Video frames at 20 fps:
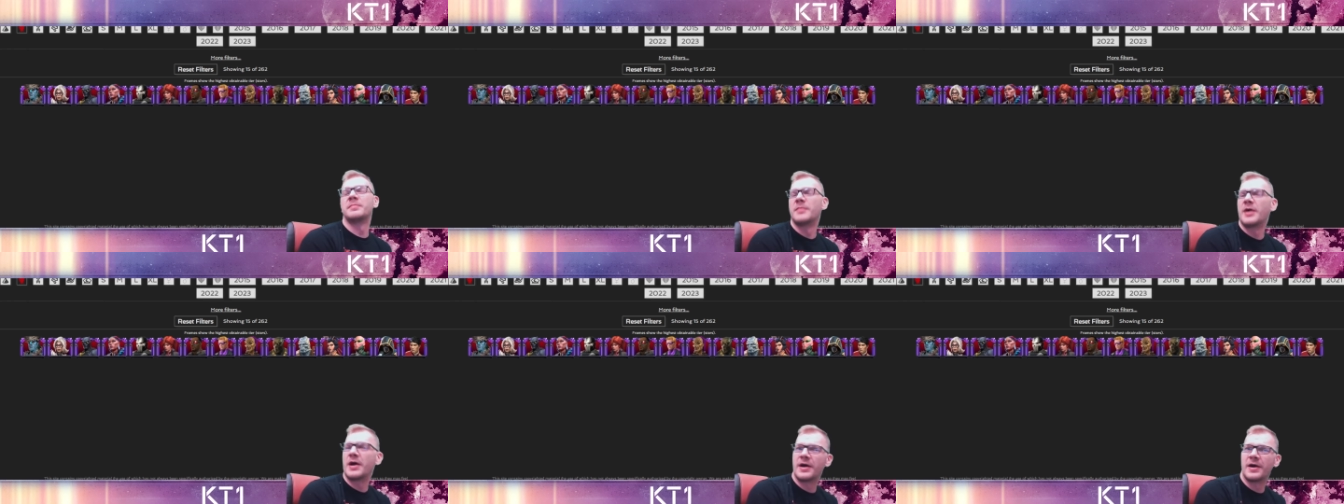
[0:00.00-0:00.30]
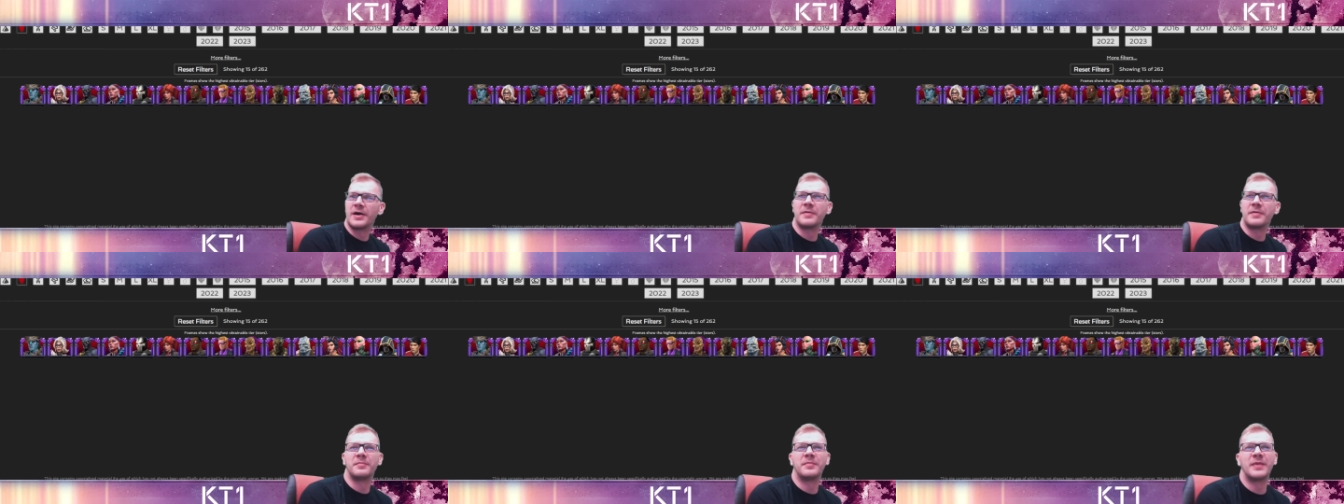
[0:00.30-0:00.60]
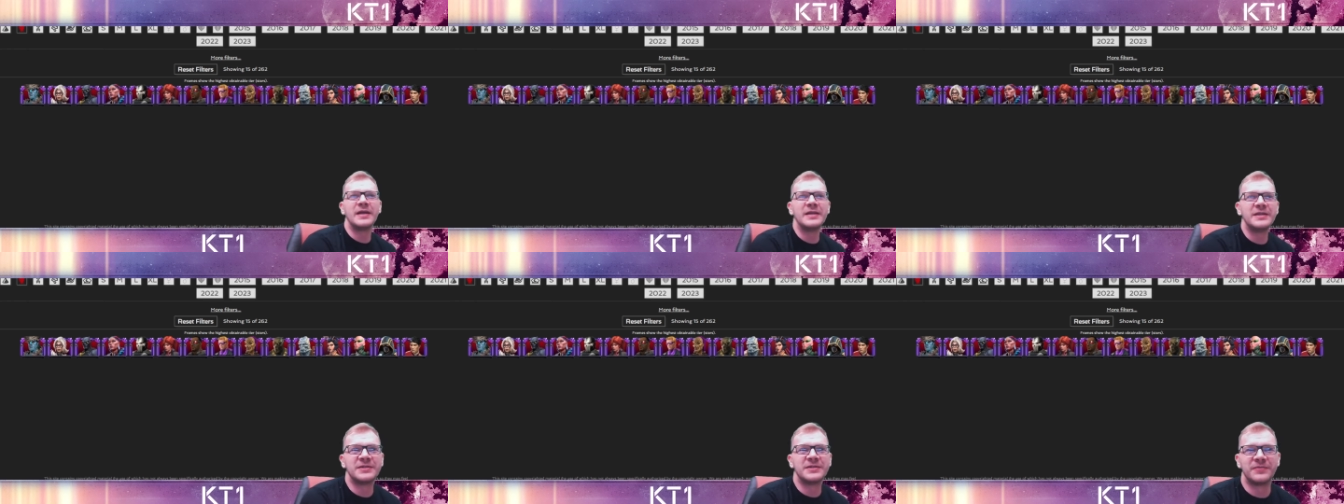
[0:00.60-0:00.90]
uh,
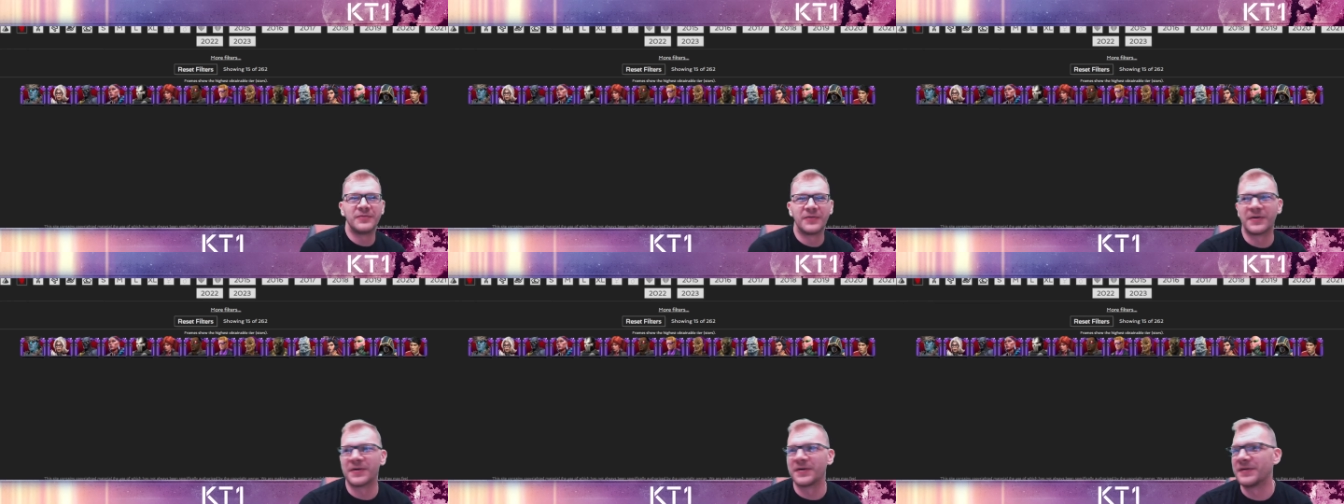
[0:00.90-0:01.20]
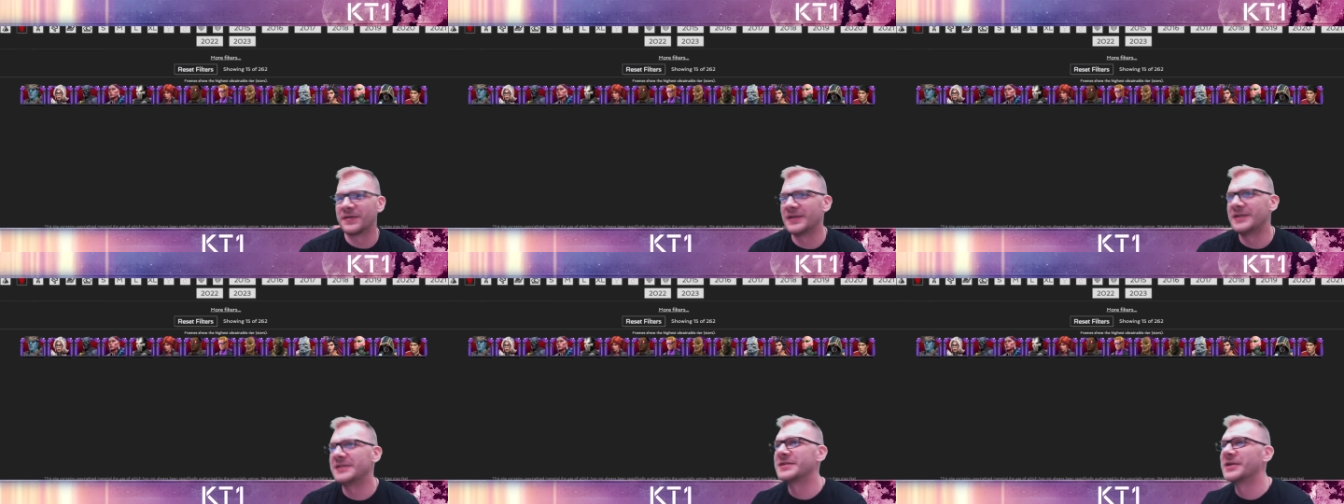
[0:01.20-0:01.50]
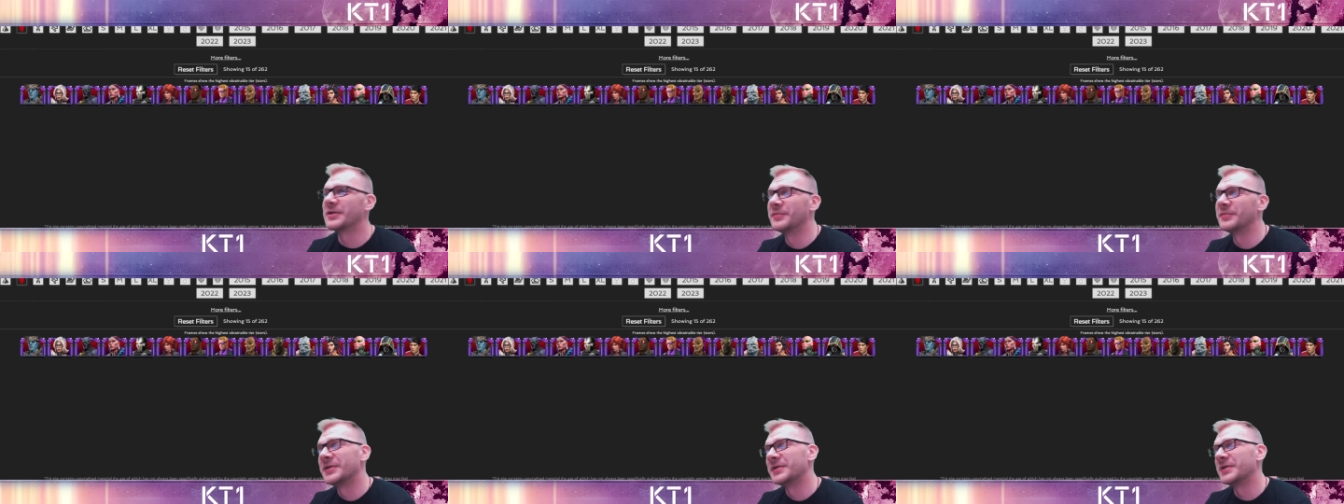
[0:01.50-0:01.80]
pace for these.
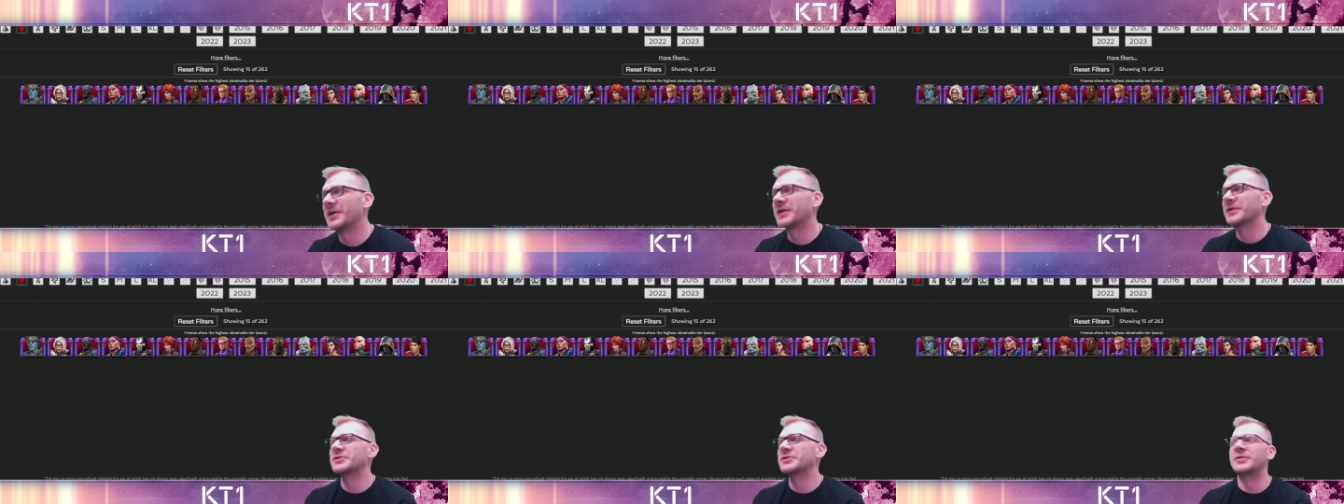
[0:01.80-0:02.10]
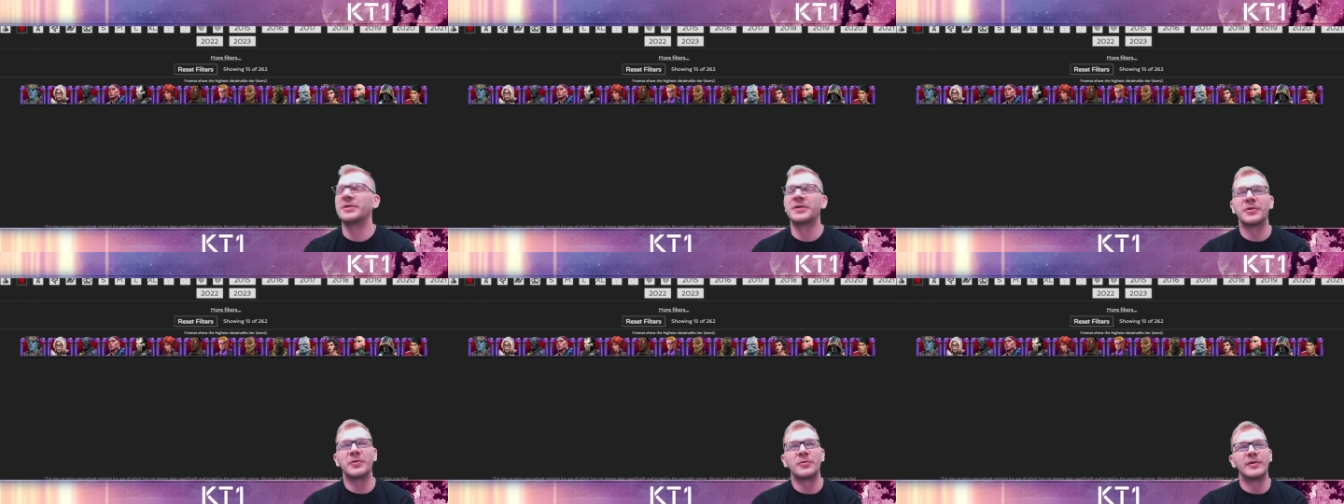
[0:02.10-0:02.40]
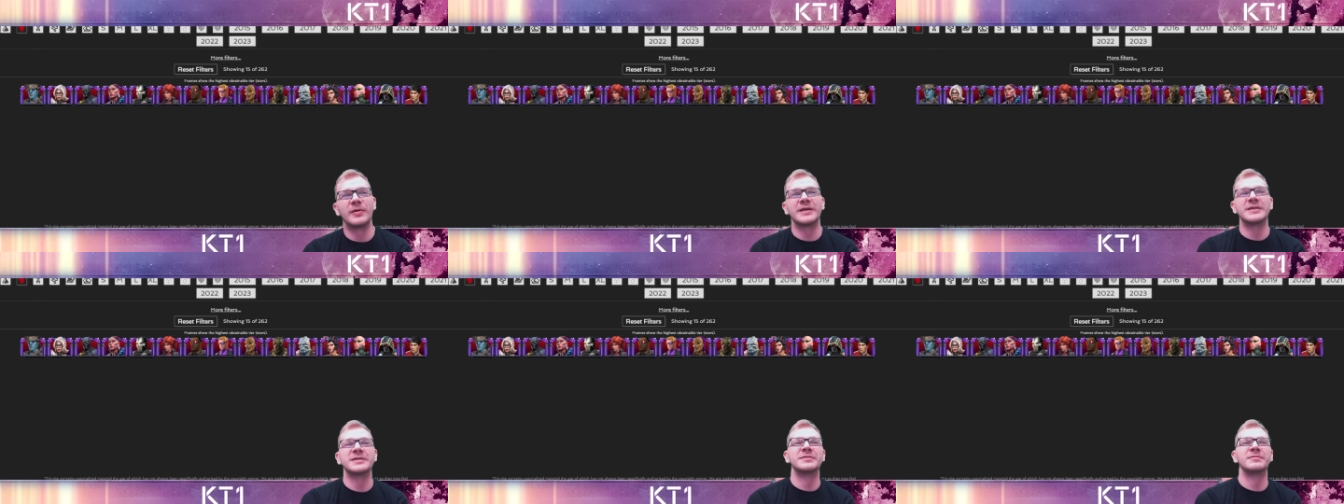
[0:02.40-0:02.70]
I've been actually
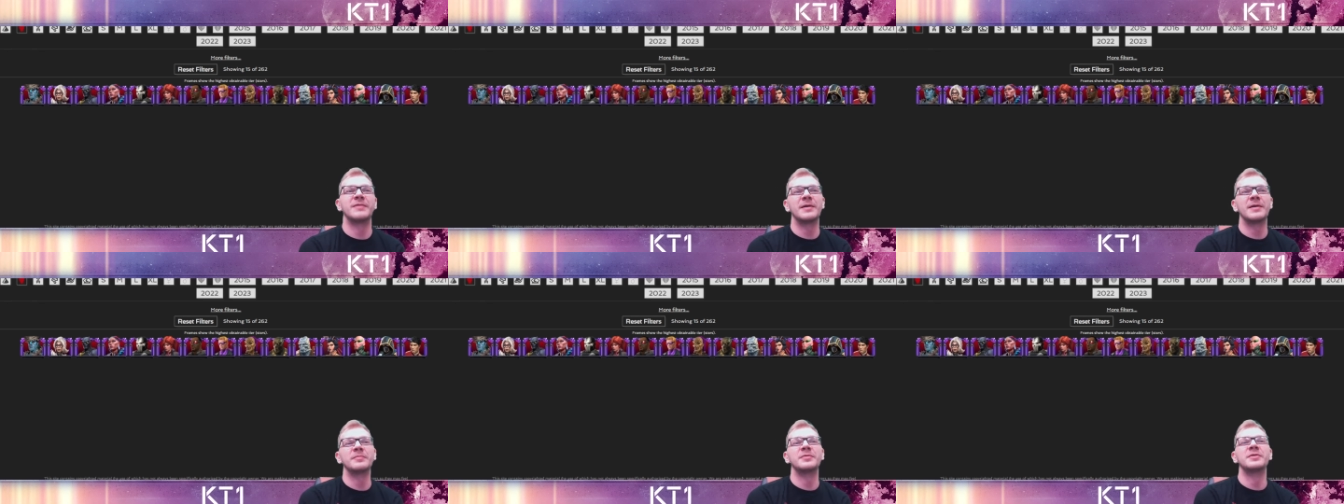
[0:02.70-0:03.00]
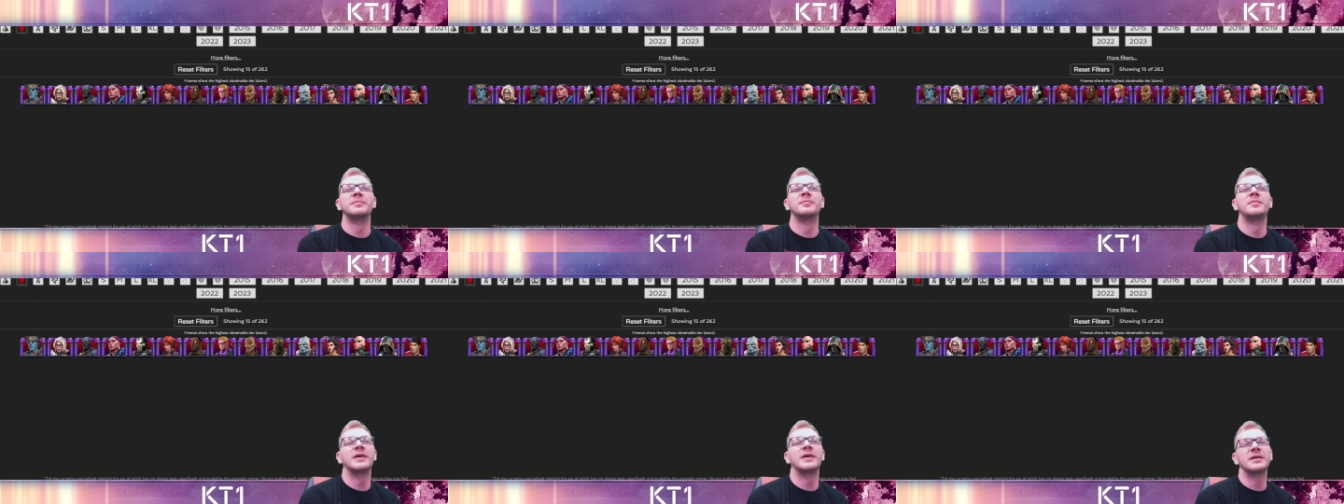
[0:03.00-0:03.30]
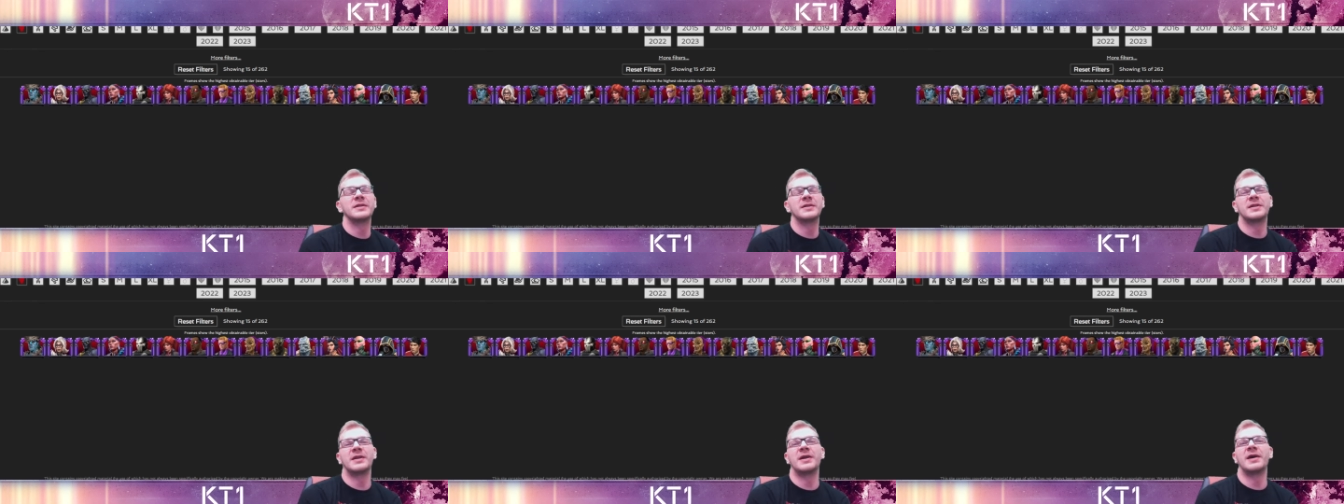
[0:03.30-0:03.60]
quite swamped,
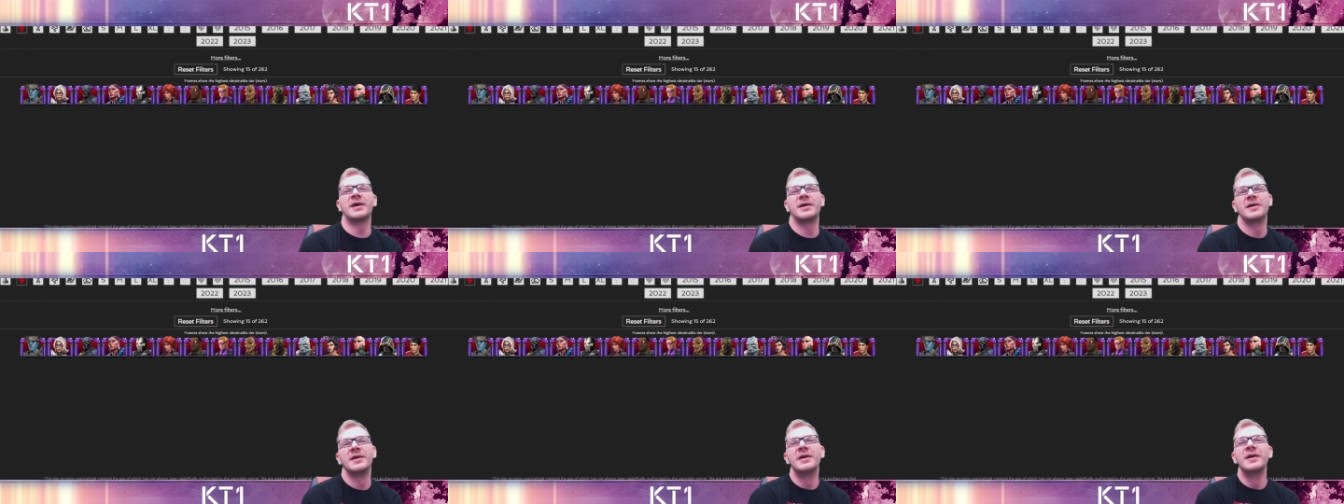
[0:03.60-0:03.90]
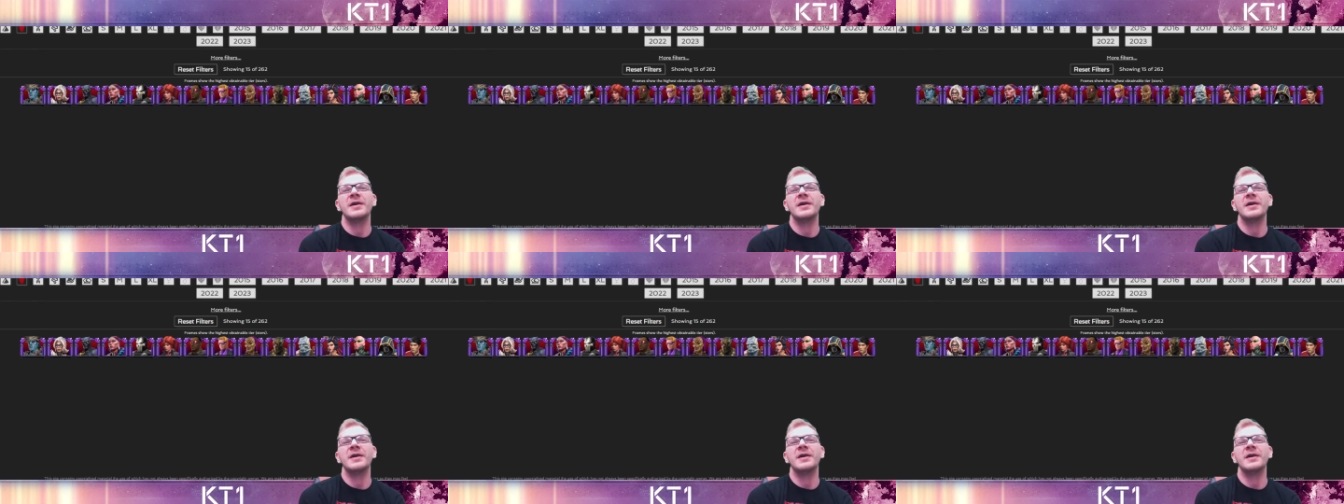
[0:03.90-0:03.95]
but uh,